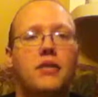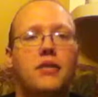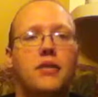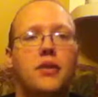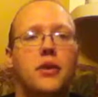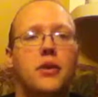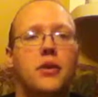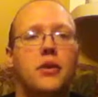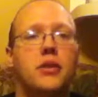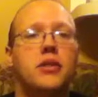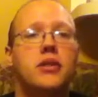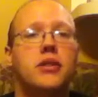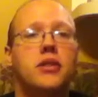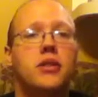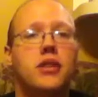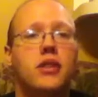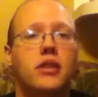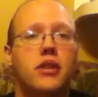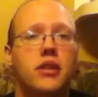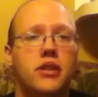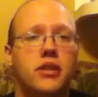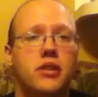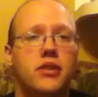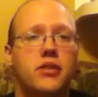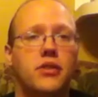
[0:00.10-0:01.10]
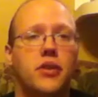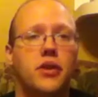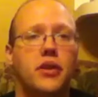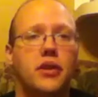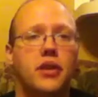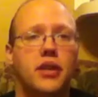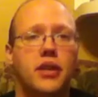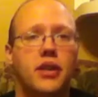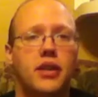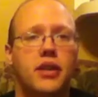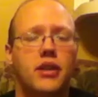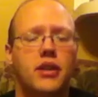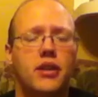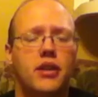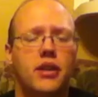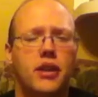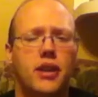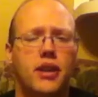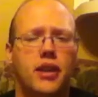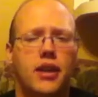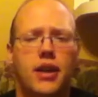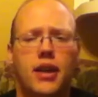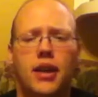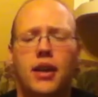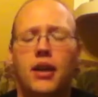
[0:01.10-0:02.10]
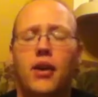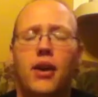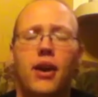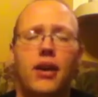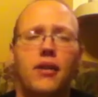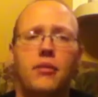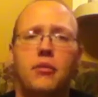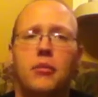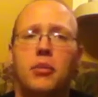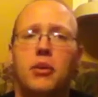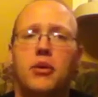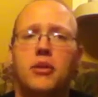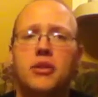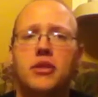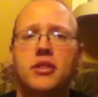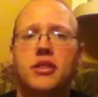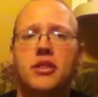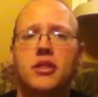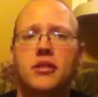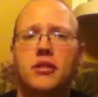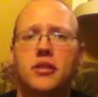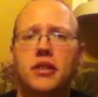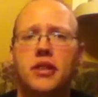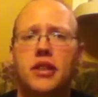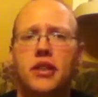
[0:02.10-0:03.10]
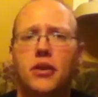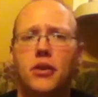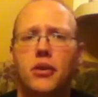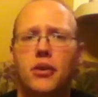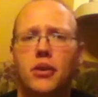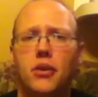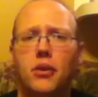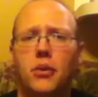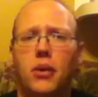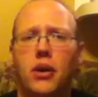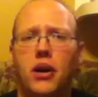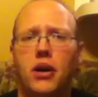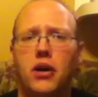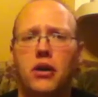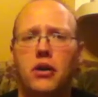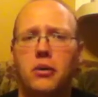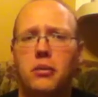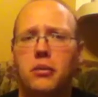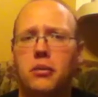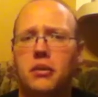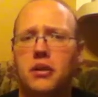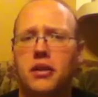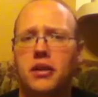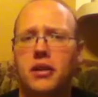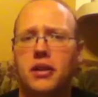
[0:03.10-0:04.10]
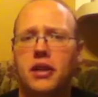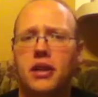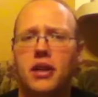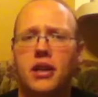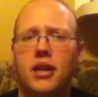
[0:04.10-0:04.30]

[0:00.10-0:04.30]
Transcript: folks, Christopher here. I know I haven't posted a video in a while, but